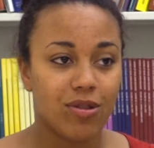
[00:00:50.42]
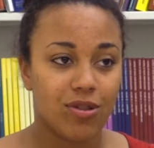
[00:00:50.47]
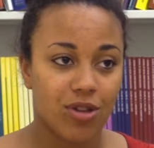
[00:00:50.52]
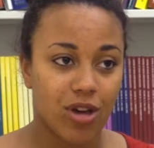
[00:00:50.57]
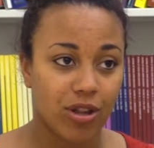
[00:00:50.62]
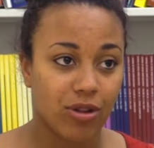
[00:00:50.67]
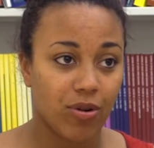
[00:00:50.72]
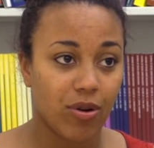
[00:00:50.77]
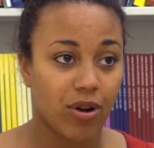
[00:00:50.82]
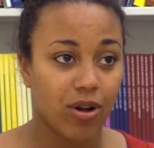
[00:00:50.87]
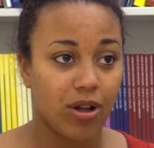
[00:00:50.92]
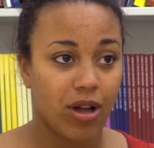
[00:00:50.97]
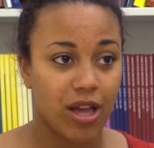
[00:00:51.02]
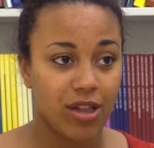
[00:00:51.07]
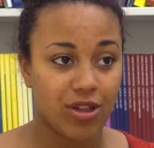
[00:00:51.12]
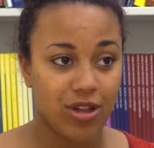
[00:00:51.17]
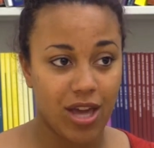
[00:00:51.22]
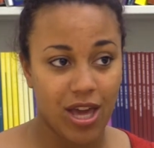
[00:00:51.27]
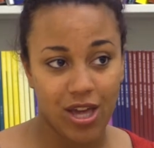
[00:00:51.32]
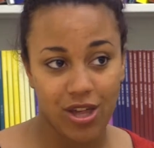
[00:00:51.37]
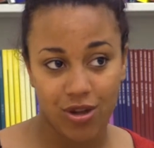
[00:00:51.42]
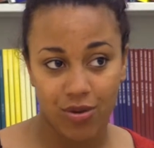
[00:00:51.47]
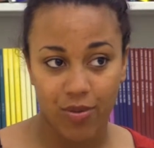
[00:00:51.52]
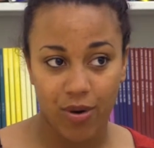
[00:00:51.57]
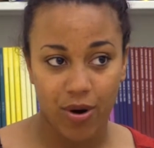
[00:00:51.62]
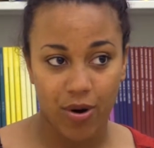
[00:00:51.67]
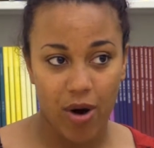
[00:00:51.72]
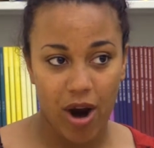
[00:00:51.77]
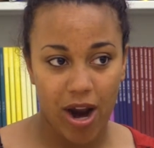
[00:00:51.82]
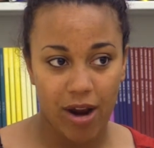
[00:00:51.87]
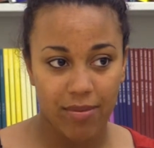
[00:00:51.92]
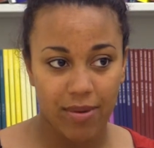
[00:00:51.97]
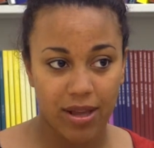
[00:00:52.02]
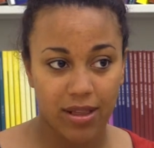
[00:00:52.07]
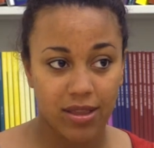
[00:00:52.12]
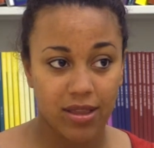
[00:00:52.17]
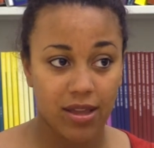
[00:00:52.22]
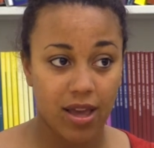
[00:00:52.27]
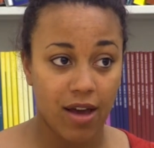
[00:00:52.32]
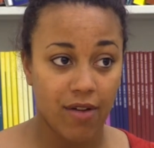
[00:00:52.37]
general education
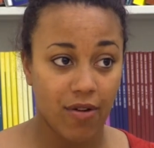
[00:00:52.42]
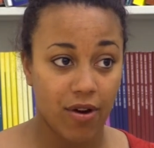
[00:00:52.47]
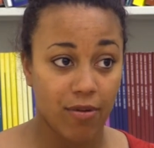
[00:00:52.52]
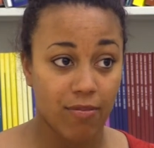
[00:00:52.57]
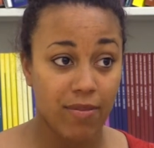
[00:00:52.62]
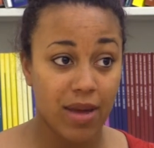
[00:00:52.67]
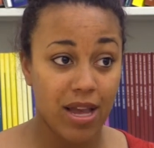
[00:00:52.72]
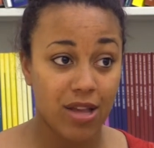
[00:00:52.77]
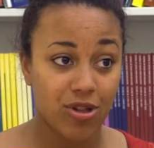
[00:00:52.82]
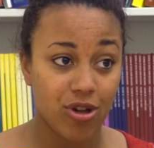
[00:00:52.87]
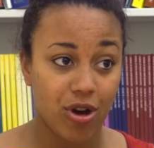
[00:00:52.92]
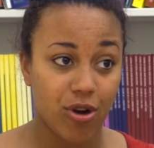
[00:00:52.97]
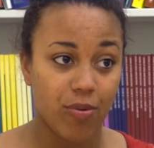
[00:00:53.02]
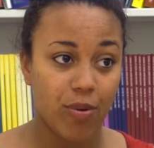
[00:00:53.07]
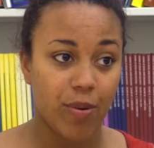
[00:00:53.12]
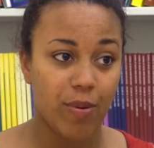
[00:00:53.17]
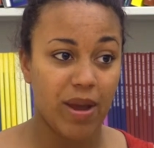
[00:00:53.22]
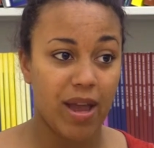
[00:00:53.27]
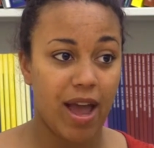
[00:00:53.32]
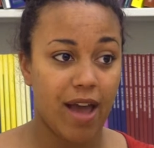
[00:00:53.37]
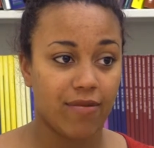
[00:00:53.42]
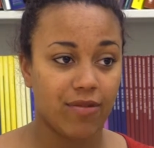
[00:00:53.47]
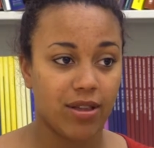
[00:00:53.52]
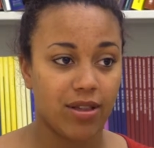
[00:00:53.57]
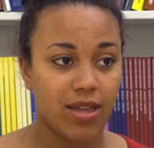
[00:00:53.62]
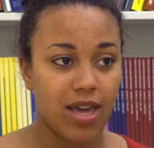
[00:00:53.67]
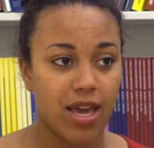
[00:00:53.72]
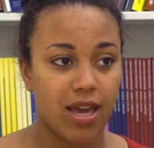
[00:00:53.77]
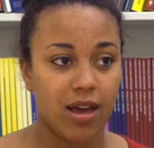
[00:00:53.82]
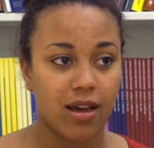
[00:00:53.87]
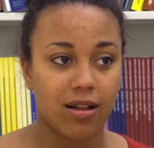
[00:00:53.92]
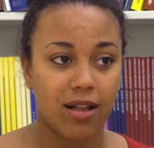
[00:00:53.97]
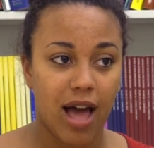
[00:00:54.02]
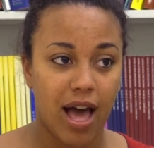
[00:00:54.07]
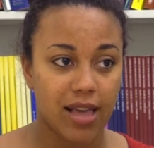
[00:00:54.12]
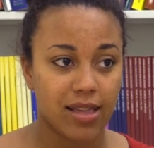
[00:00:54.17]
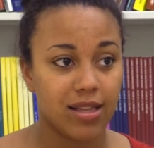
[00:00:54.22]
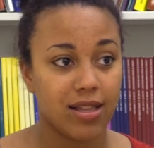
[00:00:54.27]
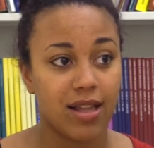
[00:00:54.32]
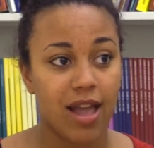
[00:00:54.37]
requirements of our major, where we have to take a
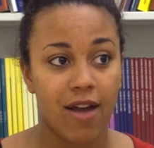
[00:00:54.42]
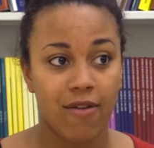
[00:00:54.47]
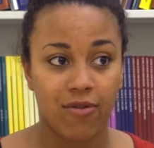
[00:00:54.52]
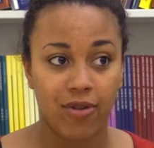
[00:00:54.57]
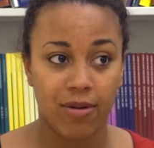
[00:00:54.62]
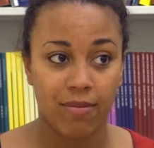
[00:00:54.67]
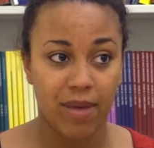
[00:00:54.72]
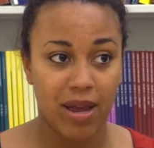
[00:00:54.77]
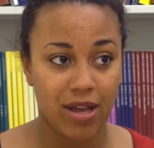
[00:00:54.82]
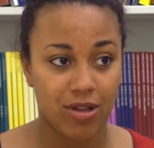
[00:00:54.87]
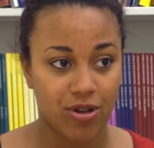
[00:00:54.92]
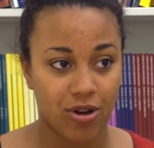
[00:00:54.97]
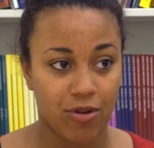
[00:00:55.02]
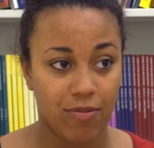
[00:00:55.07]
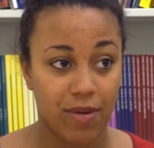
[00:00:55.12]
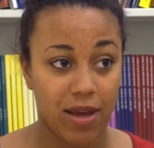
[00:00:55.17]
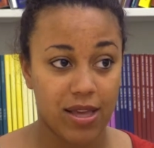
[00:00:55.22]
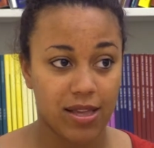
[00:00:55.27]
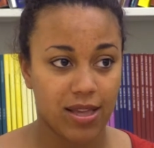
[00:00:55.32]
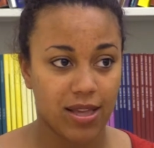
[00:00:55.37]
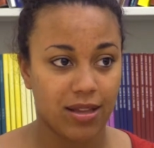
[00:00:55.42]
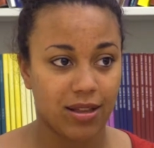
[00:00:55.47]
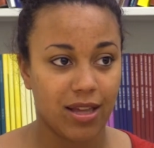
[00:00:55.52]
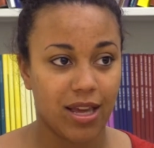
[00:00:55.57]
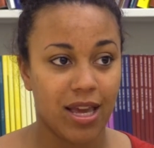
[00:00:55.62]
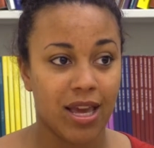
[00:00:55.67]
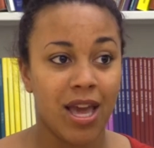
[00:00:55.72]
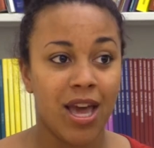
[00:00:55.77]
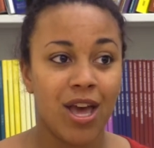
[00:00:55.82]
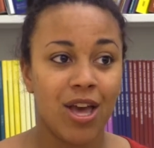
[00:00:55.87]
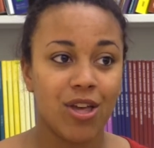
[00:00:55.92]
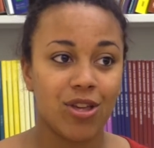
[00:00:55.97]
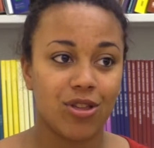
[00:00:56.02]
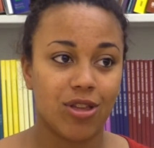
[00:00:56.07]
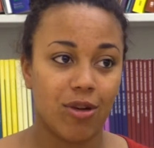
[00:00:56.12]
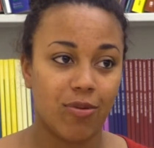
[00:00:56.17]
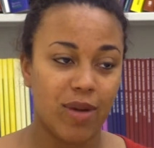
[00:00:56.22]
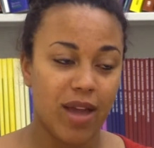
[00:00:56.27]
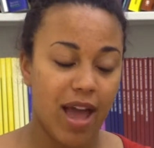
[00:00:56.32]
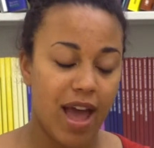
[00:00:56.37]
class in every major basically,
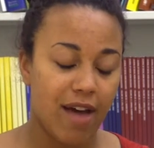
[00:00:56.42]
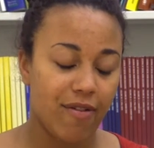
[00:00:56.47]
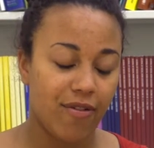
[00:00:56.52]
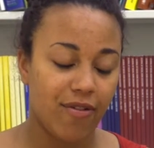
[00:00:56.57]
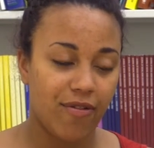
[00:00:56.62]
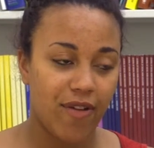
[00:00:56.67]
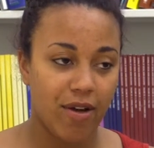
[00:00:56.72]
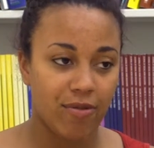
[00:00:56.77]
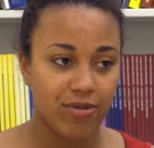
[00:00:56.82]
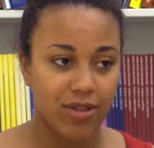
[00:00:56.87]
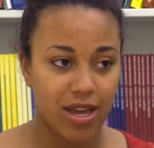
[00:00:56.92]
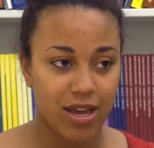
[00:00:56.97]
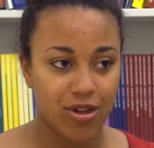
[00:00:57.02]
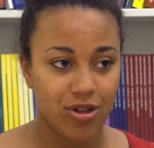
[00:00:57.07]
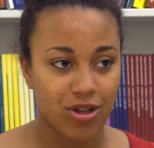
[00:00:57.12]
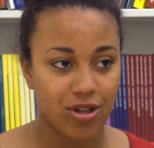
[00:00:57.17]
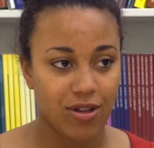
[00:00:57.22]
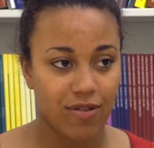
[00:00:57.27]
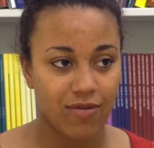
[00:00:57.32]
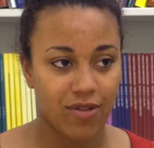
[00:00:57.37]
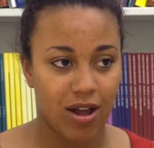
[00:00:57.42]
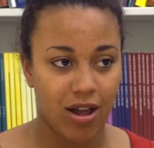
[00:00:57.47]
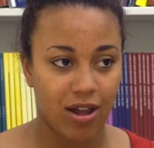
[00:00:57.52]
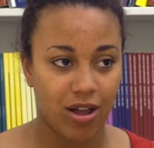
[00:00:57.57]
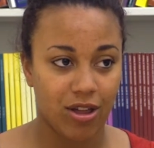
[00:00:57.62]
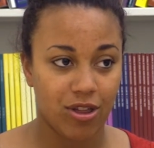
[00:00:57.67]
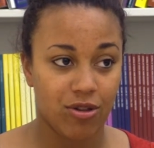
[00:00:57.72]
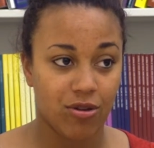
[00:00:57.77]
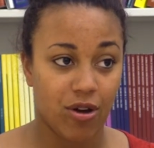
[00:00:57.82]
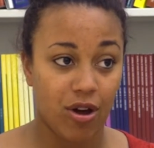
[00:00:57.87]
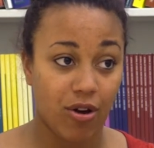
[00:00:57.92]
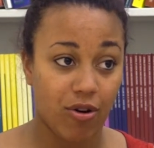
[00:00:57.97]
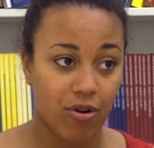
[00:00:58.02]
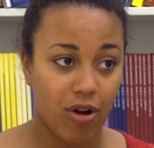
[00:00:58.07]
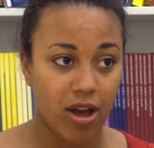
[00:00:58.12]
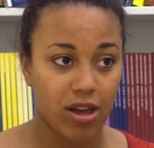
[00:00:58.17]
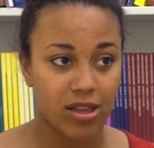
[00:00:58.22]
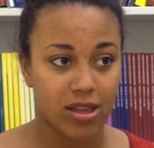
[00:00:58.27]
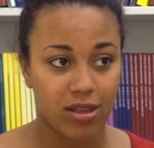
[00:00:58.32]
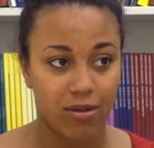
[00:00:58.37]
so that we have a foundation of knowledge
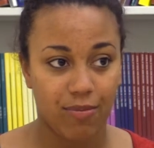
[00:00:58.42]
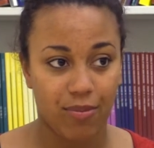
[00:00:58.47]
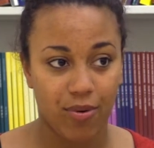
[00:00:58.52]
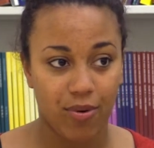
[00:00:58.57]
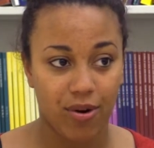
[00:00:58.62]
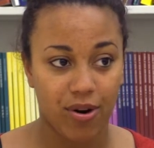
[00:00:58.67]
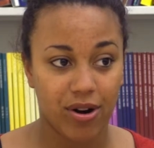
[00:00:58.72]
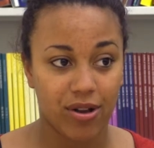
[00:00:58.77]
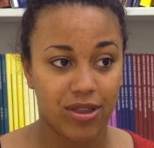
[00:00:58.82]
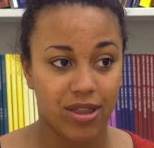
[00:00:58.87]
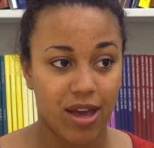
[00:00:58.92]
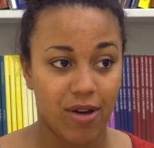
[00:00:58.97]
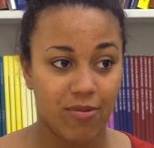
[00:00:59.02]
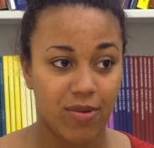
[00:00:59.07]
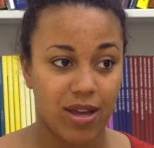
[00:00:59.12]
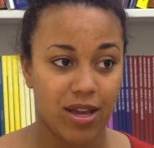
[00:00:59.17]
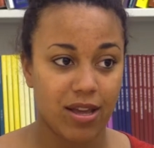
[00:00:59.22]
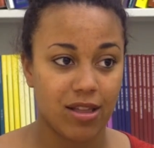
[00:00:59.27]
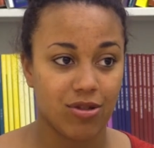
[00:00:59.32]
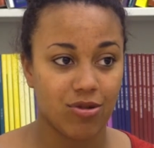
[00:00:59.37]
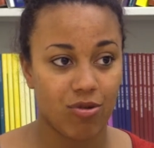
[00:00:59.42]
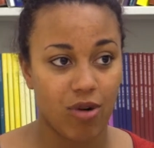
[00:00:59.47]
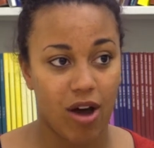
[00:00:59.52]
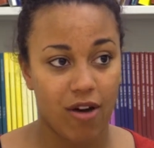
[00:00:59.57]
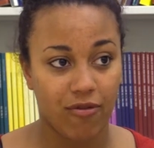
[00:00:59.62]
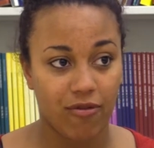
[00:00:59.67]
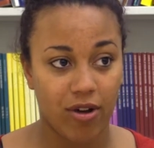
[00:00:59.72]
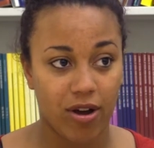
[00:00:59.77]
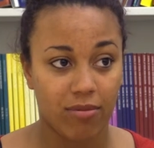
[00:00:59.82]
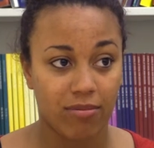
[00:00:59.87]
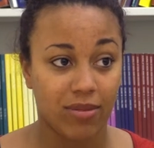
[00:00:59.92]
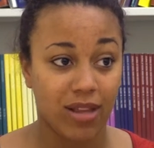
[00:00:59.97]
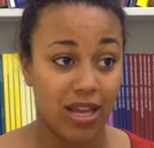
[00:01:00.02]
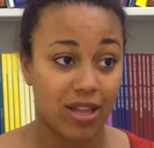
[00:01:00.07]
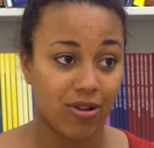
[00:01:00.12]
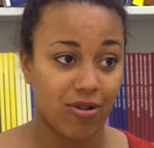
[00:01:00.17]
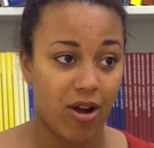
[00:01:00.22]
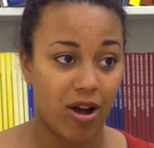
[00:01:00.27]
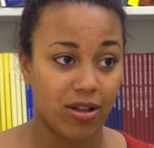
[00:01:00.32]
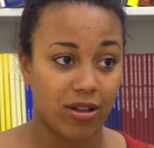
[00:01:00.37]
across the board that we can draw from
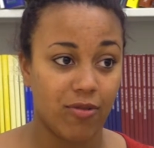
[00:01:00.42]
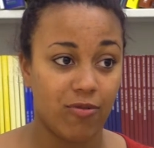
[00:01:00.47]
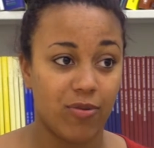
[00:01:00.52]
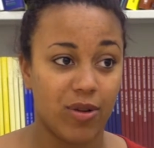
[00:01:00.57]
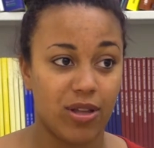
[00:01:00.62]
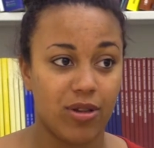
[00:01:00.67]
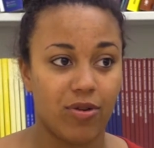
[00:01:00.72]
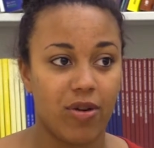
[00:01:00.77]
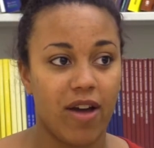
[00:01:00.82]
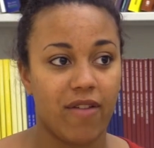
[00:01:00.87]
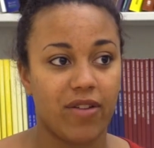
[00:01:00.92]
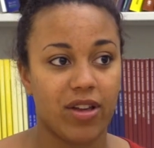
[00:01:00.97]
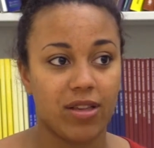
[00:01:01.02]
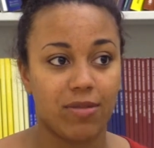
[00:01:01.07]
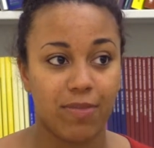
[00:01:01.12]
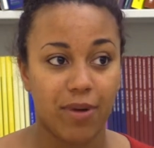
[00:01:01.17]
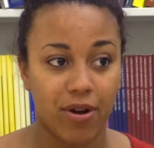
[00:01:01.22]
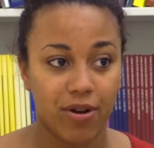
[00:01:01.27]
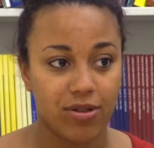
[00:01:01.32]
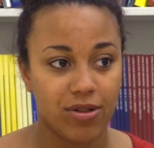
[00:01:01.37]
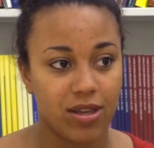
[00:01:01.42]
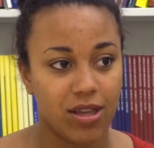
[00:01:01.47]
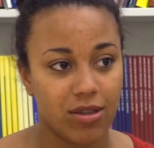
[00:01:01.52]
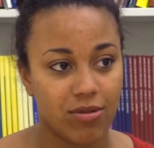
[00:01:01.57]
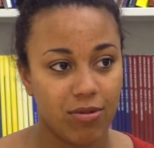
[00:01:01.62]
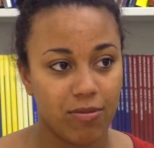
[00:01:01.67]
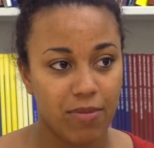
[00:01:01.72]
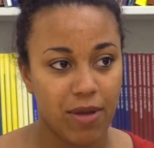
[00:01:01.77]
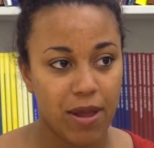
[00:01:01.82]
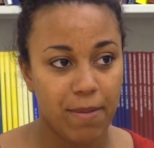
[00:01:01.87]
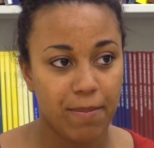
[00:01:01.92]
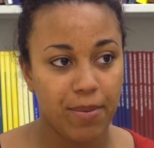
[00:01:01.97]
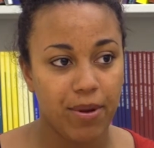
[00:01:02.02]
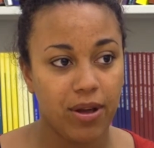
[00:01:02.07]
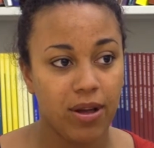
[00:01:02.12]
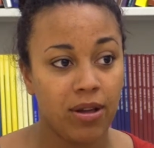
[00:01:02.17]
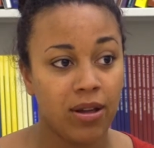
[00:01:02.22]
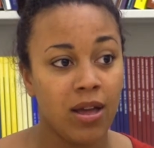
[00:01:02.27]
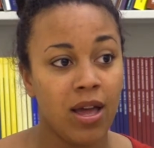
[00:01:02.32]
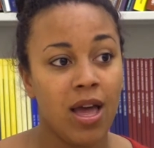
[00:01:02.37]
later on if we do have experiences with
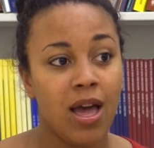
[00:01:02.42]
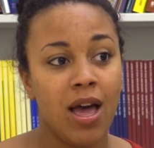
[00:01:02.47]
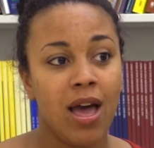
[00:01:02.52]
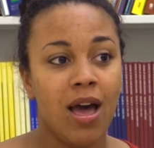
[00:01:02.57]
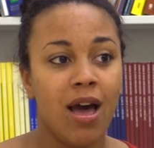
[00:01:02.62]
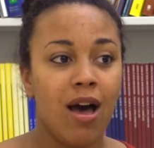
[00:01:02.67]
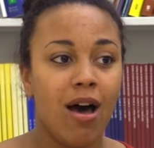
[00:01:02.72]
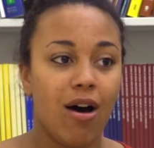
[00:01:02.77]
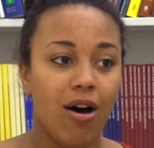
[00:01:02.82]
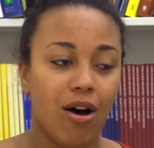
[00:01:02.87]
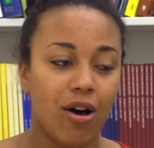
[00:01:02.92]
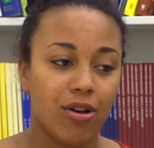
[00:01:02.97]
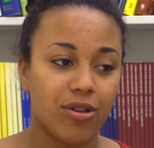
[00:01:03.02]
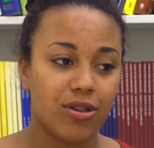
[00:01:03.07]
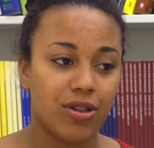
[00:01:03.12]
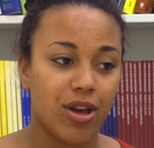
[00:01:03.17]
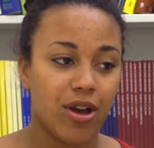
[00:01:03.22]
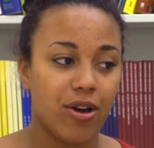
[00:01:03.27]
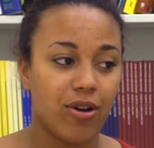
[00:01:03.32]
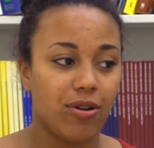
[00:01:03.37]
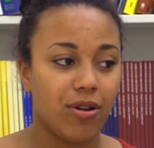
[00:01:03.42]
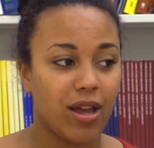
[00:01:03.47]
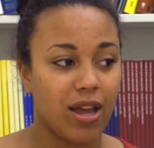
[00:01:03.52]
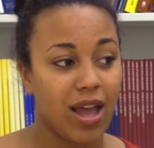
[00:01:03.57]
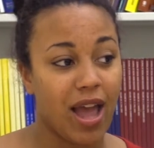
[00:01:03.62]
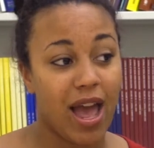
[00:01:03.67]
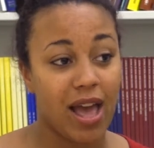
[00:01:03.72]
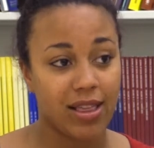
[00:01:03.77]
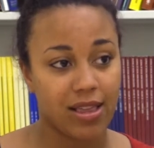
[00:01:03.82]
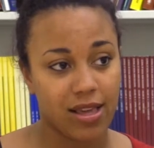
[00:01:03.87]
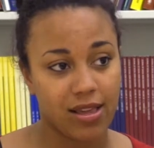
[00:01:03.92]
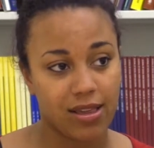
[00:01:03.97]
people. Also, as